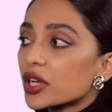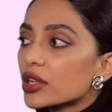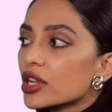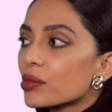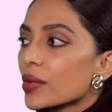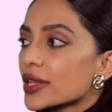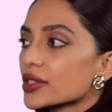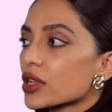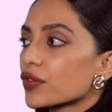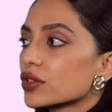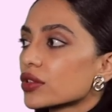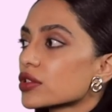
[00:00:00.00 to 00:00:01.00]
burdening
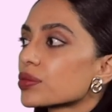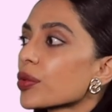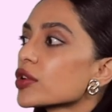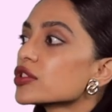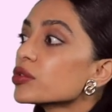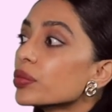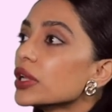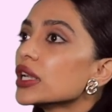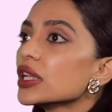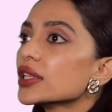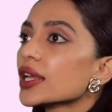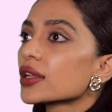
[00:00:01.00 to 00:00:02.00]
myself with the
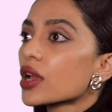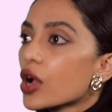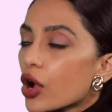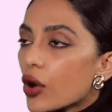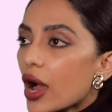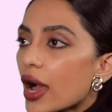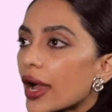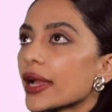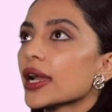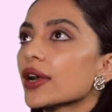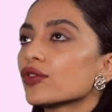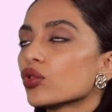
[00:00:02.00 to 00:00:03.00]
responsibility that,
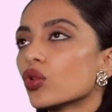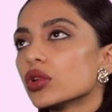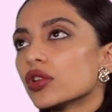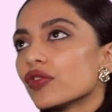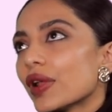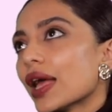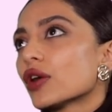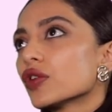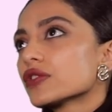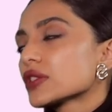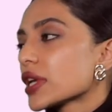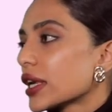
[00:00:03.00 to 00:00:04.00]
I have to hold the flag
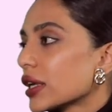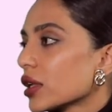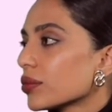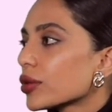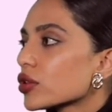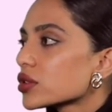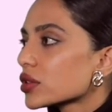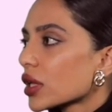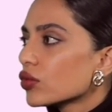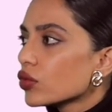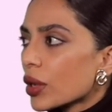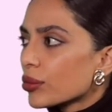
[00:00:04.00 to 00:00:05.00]
of society because
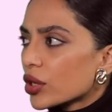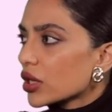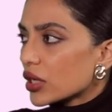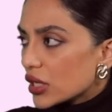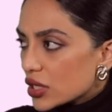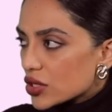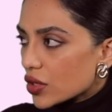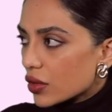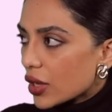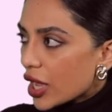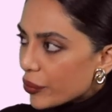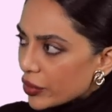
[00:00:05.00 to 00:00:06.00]
I'm not a teacher,
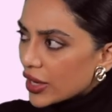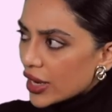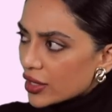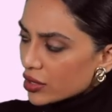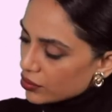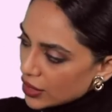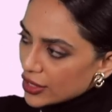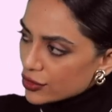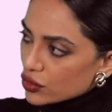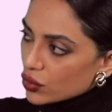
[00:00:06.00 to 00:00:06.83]
I'm an actor, I'm telling